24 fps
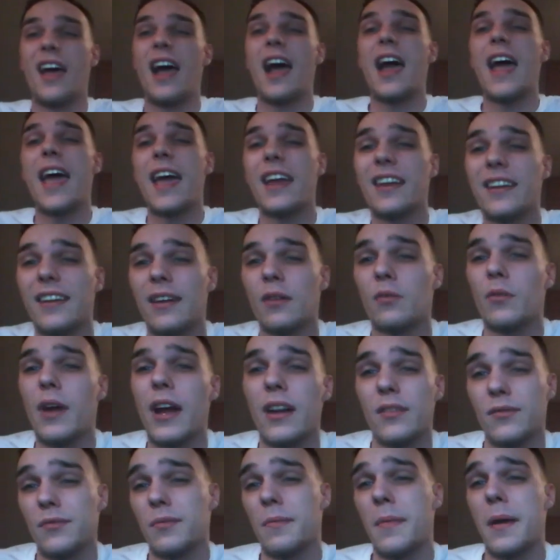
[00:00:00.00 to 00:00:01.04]
I had to get
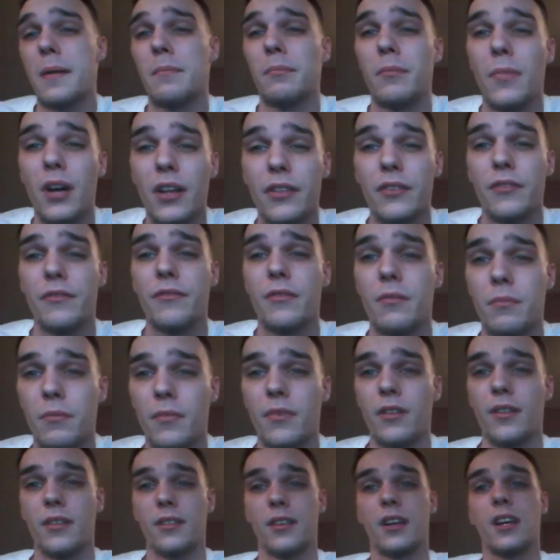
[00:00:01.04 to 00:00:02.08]
rides for my mother from
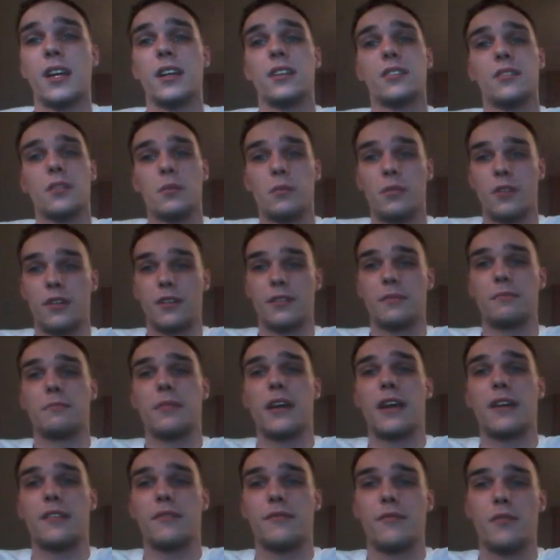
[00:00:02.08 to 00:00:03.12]
work to work,
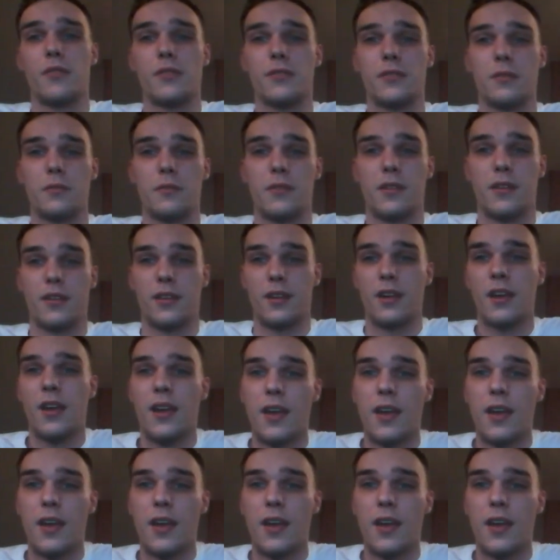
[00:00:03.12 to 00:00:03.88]
back and forth to work.